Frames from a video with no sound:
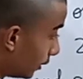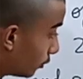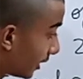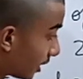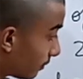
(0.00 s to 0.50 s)

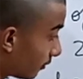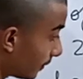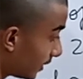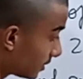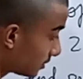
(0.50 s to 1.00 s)
into 10 to the power
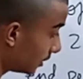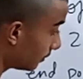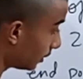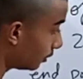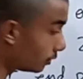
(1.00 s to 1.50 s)
minus
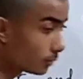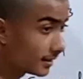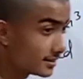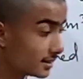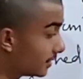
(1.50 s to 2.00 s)
3. You
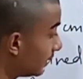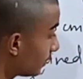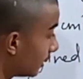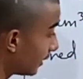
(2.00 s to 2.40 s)
can say that